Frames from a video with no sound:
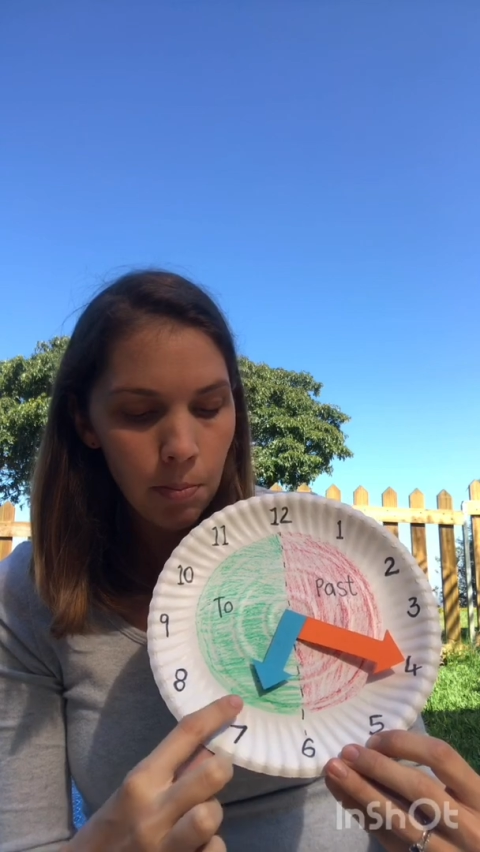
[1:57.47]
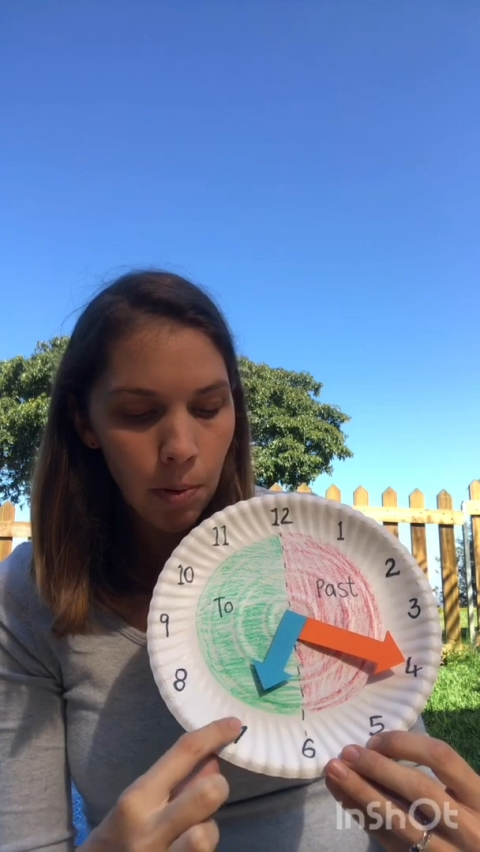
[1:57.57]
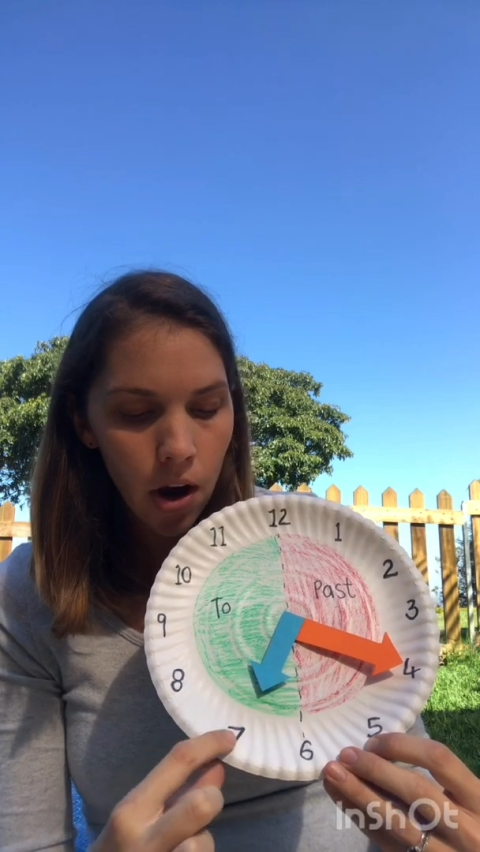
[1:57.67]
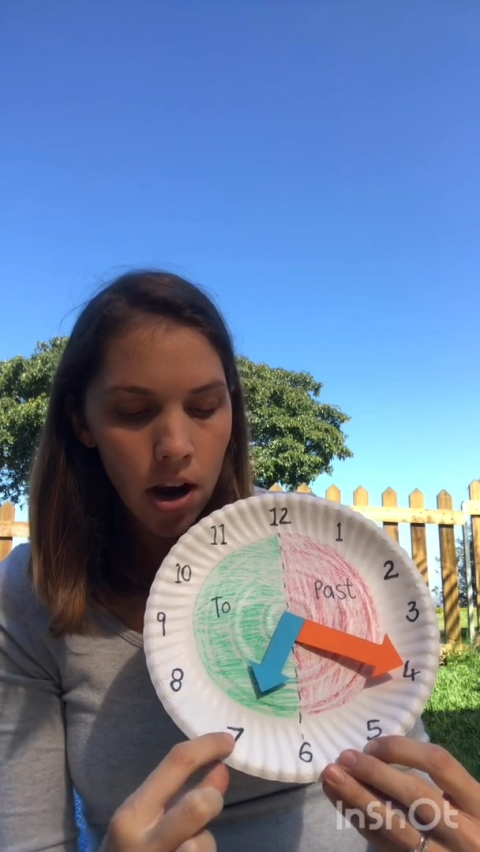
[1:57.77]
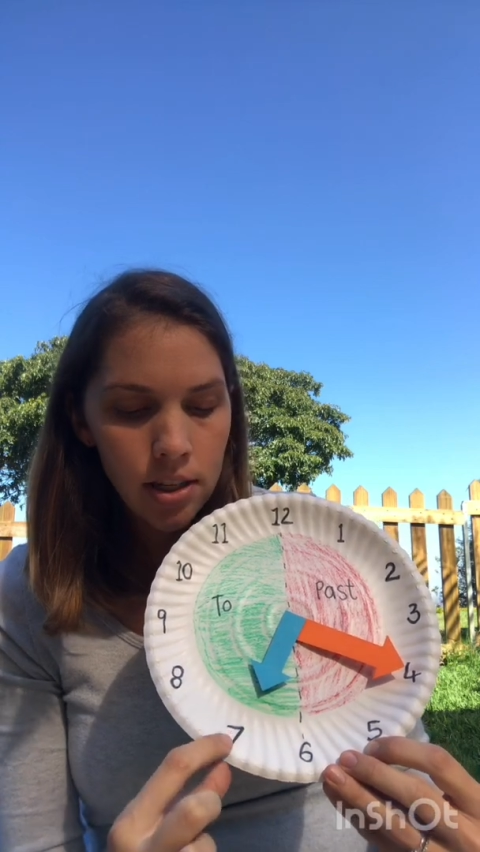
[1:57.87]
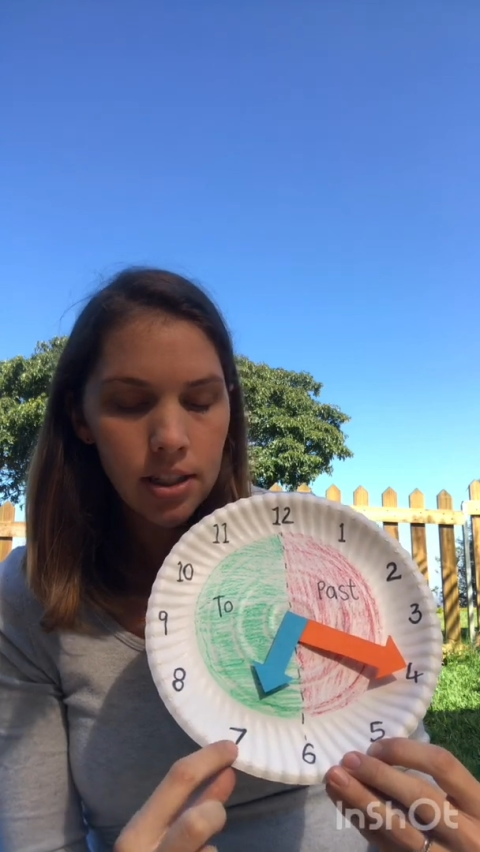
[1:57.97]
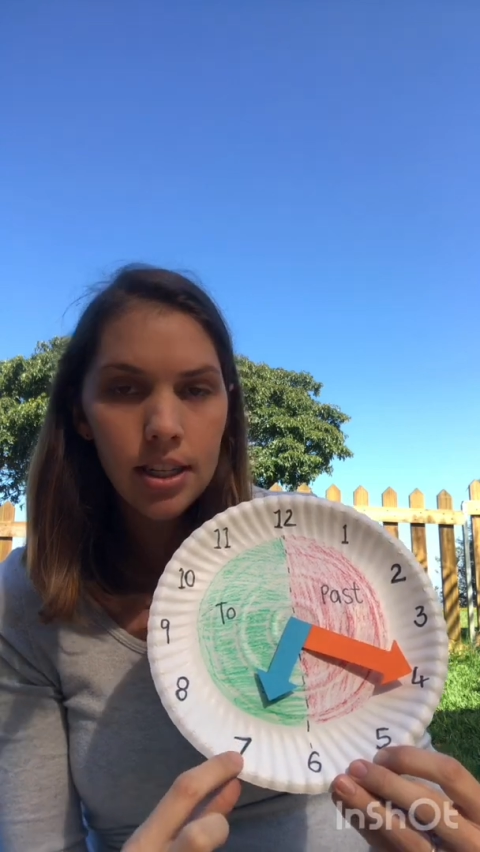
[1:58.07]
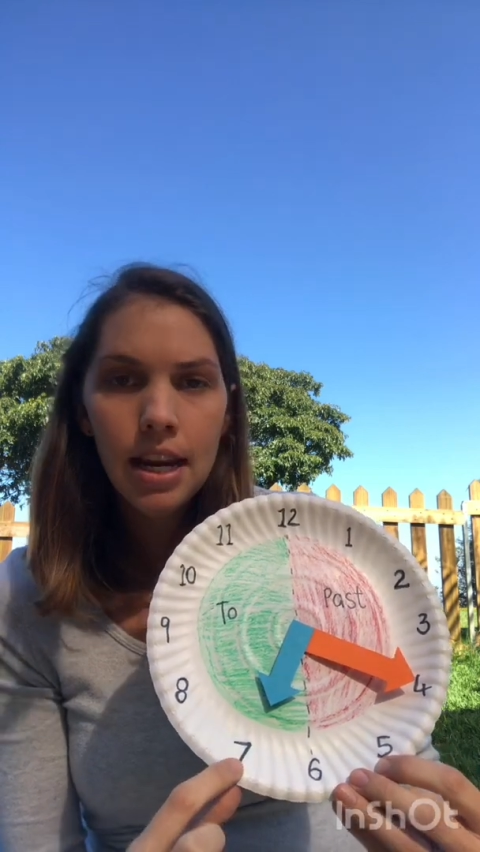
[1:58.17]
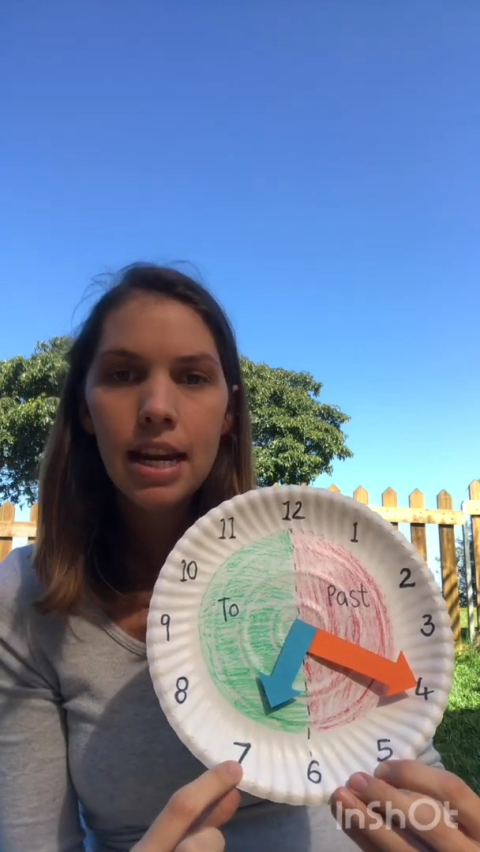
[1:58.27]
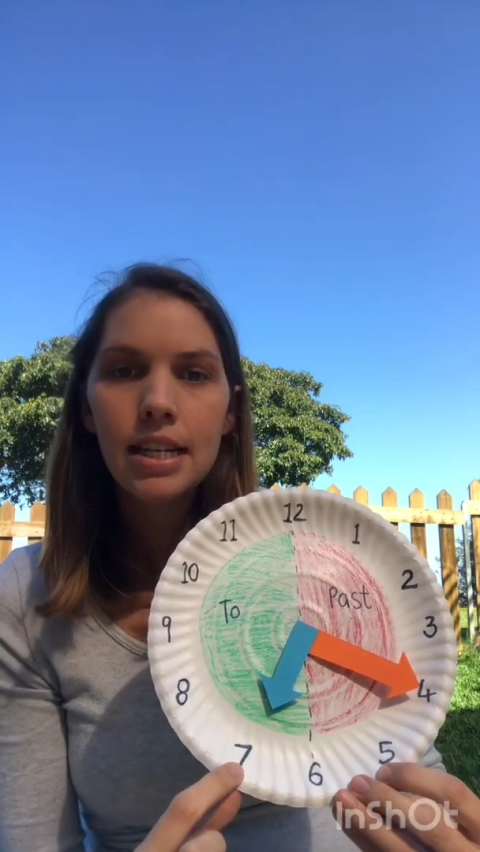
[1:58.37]

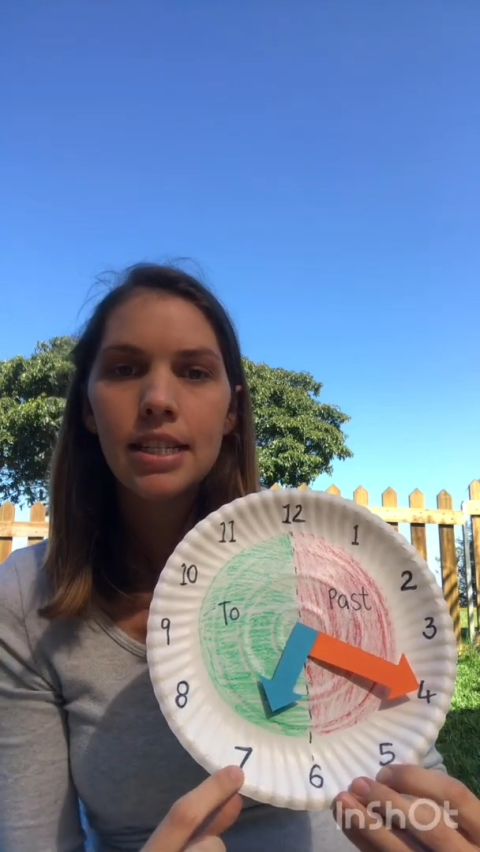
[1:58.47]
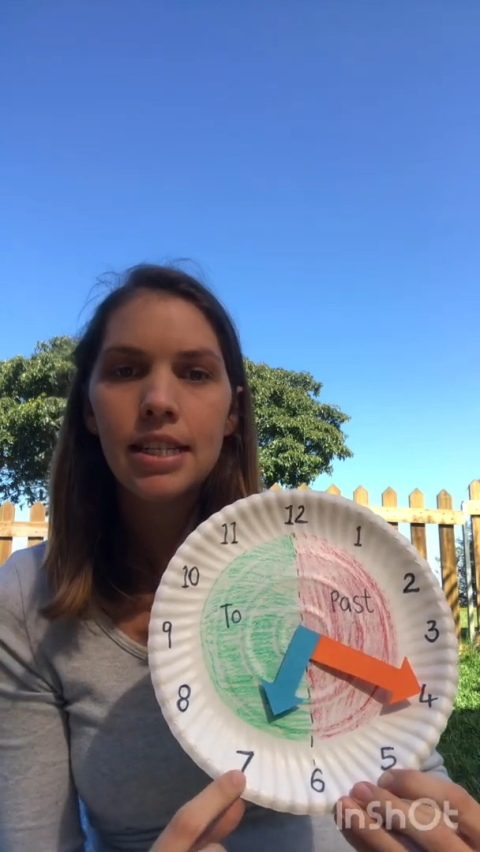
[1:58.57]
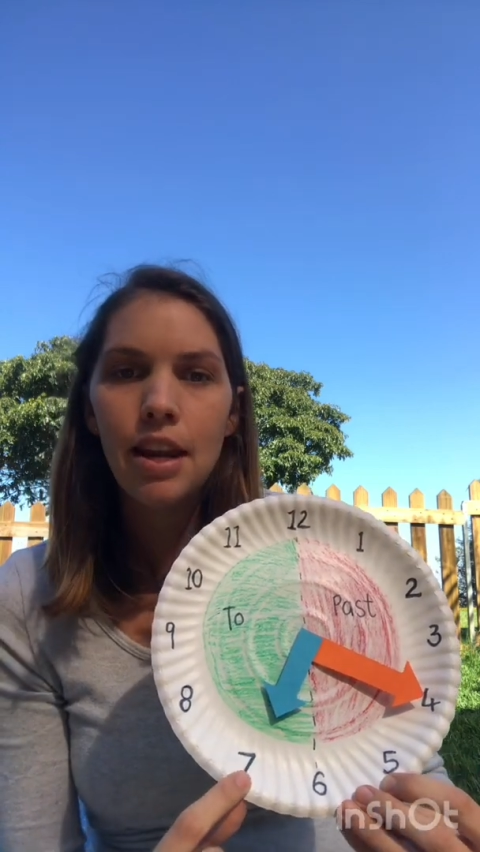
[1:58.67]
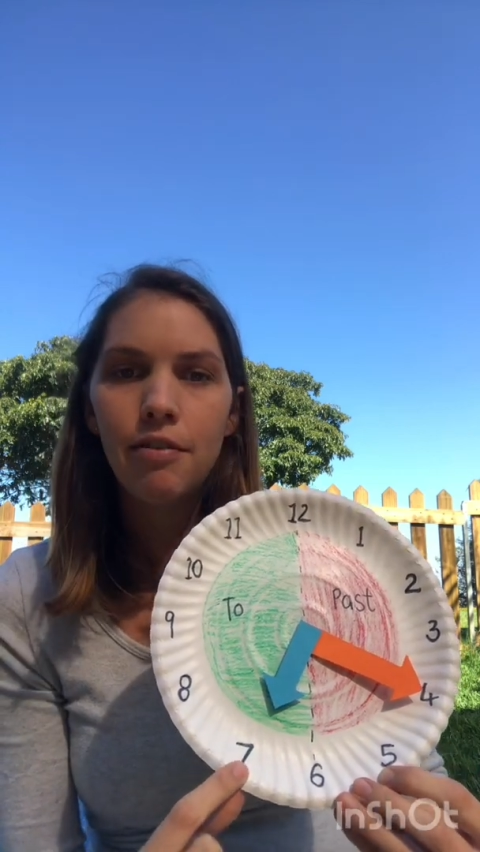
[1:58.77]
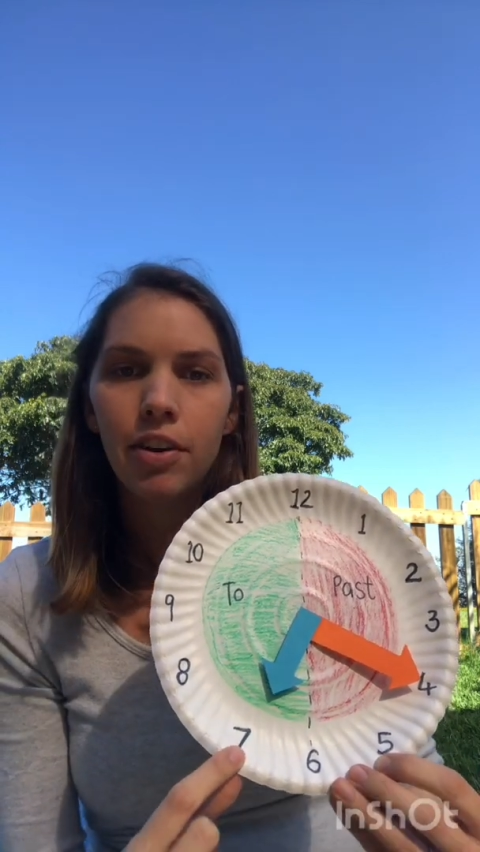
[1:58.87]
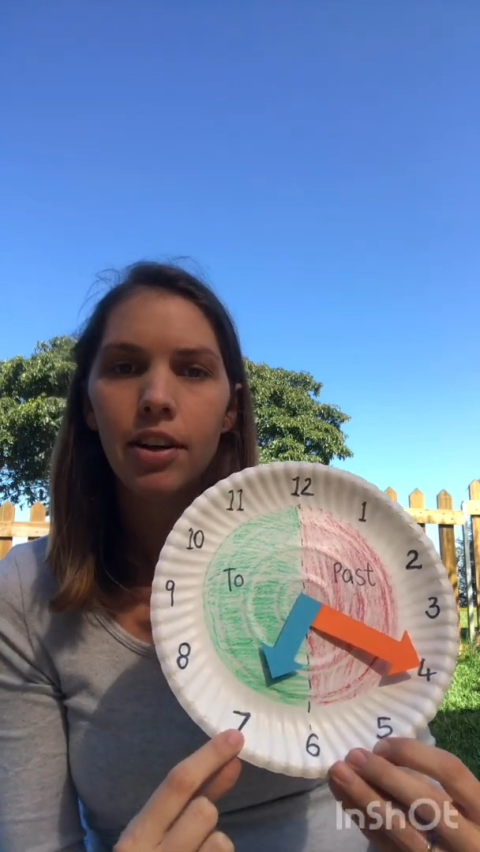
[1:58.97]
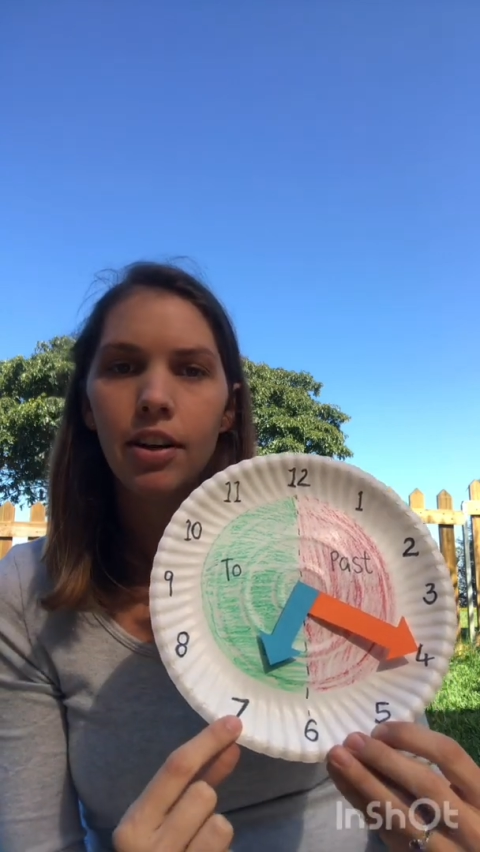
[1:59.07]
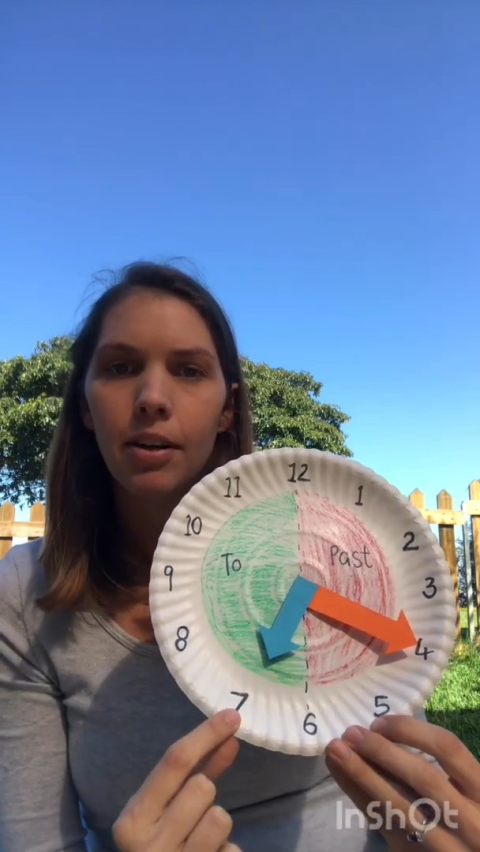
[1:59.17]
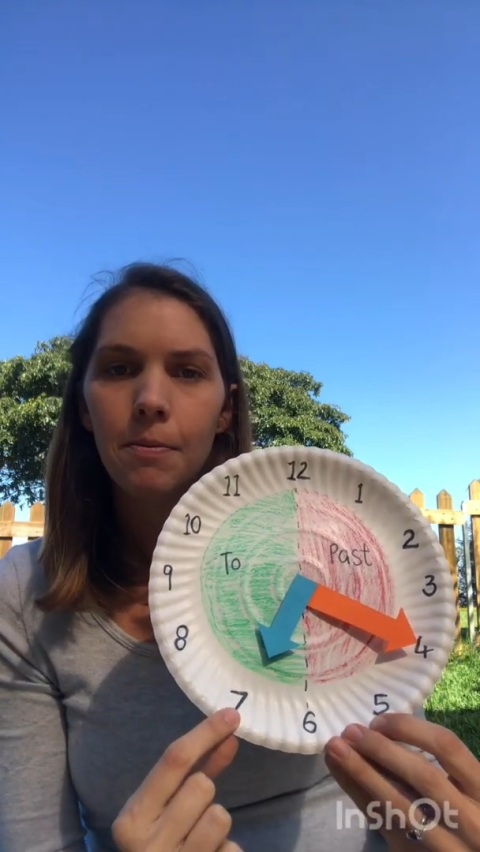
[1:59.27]
past 7.